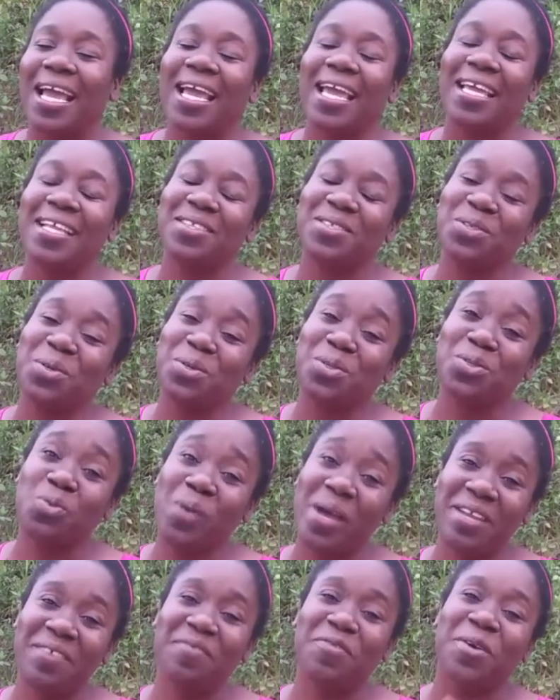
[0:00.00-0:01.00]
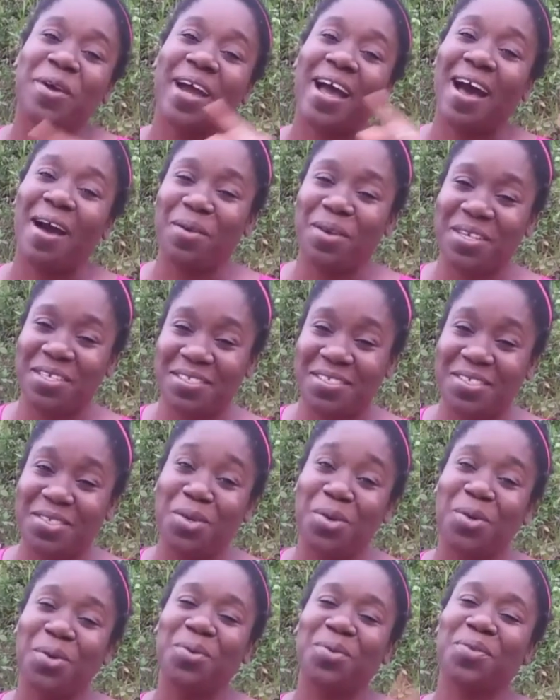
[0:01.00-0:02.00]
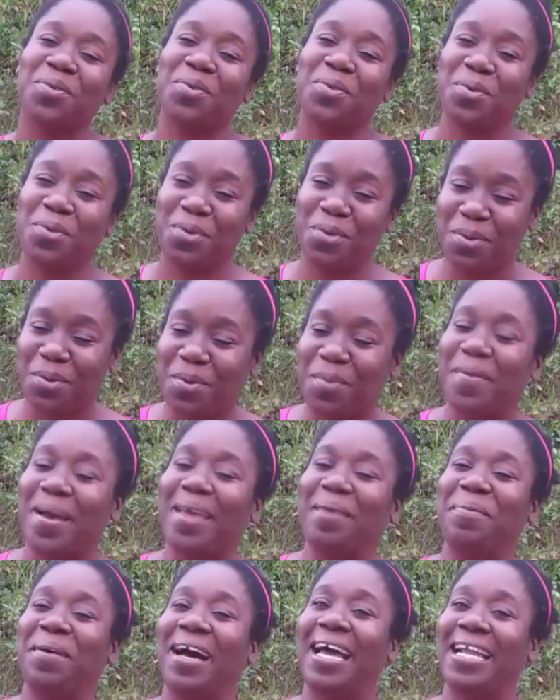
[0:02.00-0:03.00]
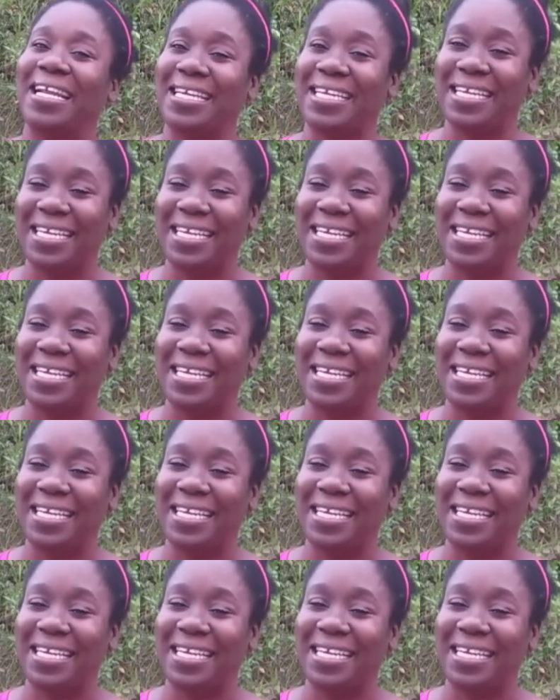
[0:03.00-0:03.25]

it took 24 hours to go through my body.